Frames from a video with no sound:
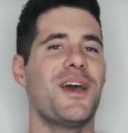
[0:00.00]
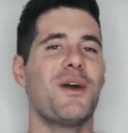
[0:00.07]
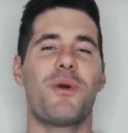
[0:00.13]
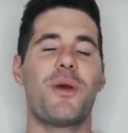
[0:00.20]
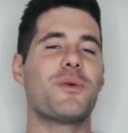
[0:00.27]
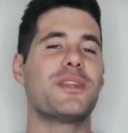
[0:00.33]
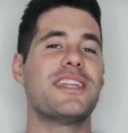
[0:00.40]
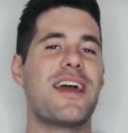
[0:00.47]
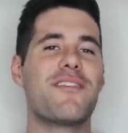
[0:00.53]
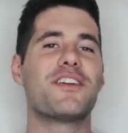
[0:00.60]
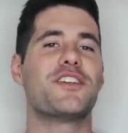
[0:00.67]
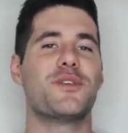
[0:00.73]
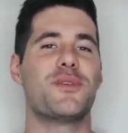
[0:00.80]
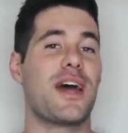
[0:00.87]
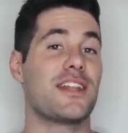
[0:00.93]
We would never
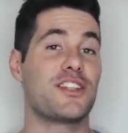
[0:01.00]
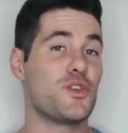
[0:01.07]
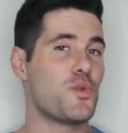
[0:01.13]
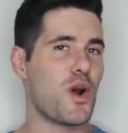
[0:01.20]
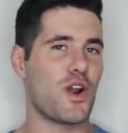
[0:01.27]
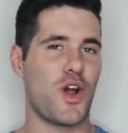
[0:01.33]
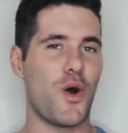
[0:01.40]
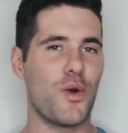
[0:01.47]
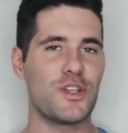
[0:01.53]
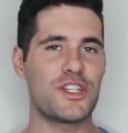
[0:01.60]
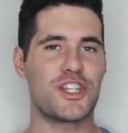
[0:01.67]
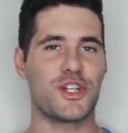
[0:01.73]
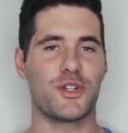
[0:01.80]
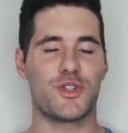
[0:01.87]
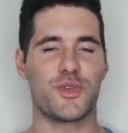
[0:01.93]
do that to our own
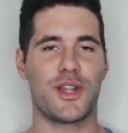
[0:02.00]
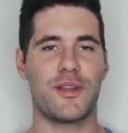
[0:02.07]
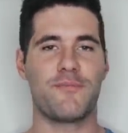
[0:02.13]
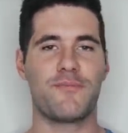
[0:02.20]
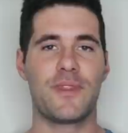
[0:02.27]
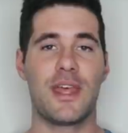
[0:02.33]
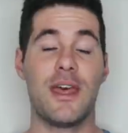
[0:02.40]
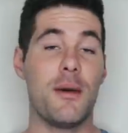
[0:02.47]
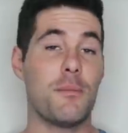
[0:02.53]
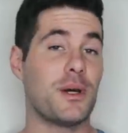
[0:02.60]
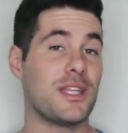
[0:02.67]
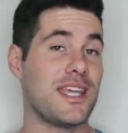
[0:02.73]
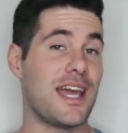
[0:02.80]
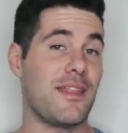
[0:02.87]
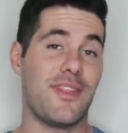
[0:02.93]
children,
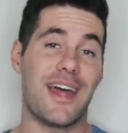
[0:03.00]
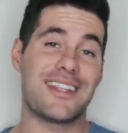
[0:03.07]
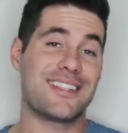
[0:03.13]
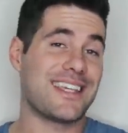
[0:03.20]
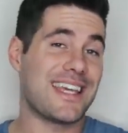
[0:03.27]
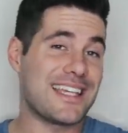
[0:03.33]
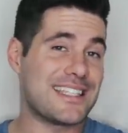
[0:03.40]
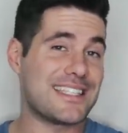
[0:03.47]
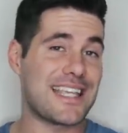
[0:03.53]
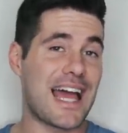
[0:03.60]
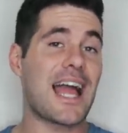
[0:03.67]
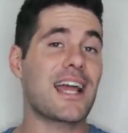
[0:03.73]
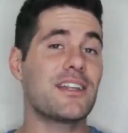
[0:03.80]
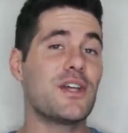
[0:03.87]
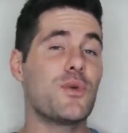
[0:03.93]
but yet that's
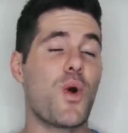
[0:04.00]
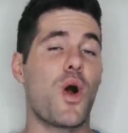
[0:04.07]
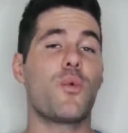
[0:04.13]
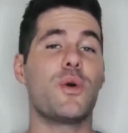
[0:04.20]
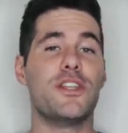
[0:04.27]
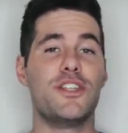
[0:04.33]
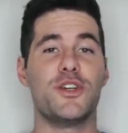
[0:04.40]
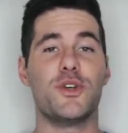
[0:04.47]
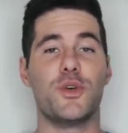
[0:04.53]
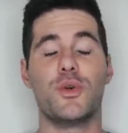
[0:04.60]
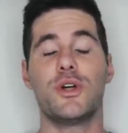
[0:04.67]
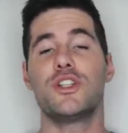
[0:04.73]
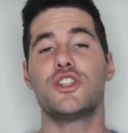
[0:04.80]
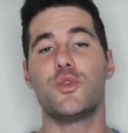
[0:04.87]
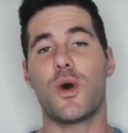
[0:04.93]
exactly what we
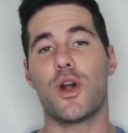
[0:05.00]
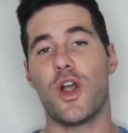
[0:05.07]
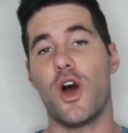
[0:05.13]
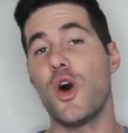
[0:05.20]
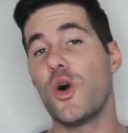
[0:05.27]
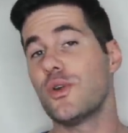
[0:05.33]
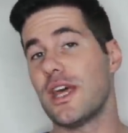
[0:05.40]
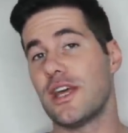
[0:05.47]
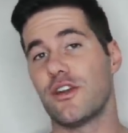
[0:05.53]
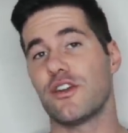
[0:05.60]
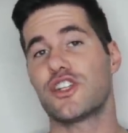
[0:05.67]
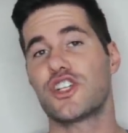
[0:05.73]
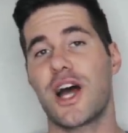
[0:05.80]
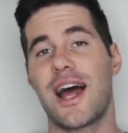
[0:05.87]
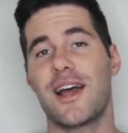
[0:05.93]
do to our own inner
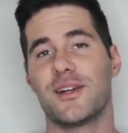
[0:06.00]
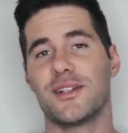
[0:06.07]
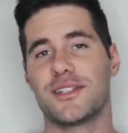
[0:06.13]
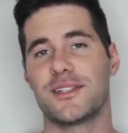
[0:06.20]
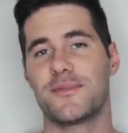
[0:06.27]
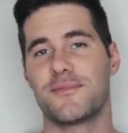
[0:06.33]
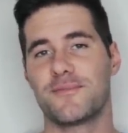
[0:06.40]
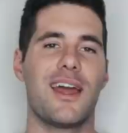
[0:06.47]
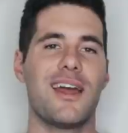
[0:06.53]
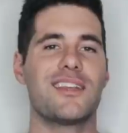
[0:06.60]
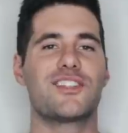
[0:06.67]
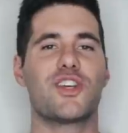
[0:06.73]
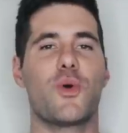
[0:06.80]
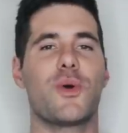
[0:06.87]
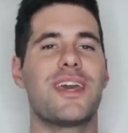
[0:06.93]
child.
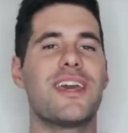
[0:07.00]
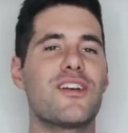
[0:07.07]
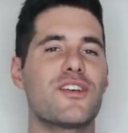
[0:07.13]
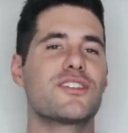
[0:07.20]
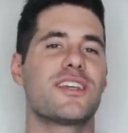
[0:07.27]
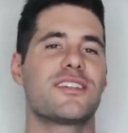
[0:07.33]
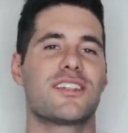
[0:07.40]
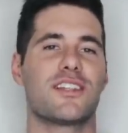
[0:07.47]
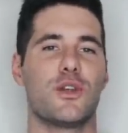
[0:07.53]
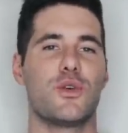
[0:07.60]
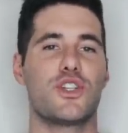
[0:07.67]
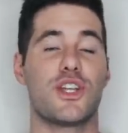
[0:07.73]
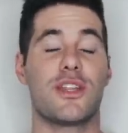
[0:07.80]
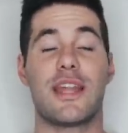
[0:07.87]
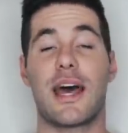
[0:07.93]
So here's the
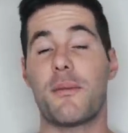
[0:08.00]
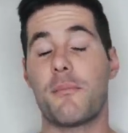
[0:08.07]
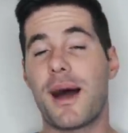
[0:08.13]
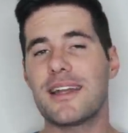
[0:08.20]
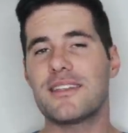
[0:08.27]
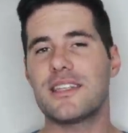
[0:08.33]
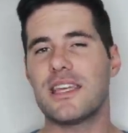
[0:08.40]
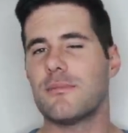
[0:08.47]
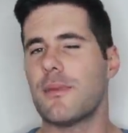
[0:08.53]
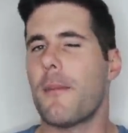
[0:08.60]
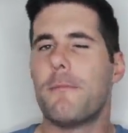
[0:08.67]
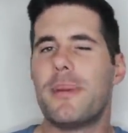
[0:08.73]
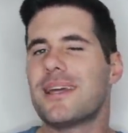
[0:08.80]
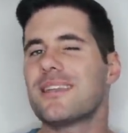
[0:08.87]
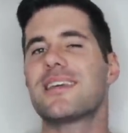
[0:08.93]
solution that might seem a
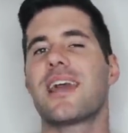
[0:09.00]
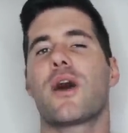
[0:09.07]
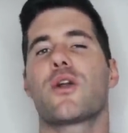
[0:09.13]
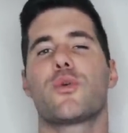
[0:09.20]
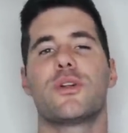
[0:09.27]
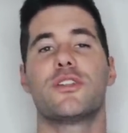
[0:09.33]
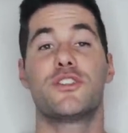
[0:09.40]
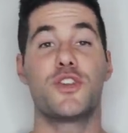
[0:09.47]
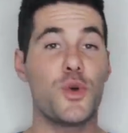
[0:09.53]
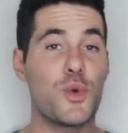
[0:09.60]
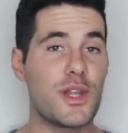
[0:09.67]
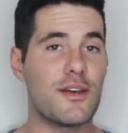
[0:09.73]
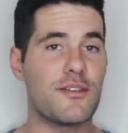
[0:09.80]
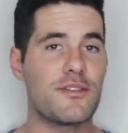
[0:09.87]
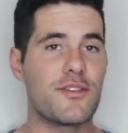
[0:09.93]
bit
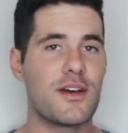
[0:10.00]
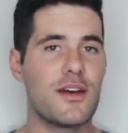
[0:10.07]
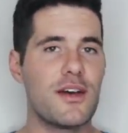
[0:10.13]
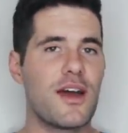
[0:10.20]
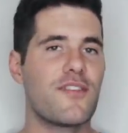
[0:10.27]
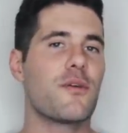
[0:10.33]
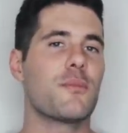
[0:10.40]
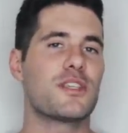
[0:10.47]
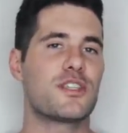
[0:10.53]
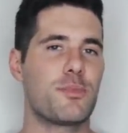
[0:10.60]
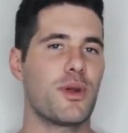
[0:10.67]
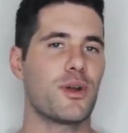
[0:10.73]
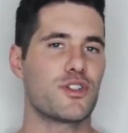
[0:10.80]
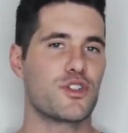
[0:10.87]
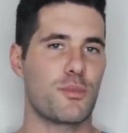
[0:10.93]
counterintuitive from a
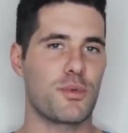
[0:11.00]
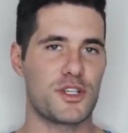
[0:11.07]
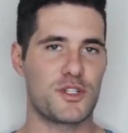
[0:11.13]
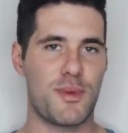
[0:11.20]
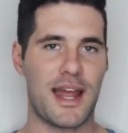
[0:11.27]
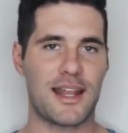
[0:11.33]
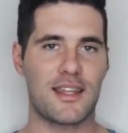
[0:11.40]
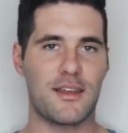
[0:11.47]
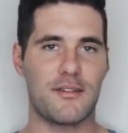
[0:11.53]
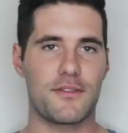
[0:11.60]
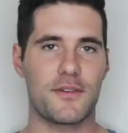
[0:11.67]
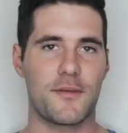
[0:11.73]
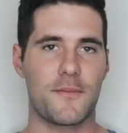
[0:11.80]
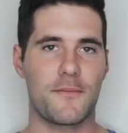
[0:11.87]
spiritual perspective.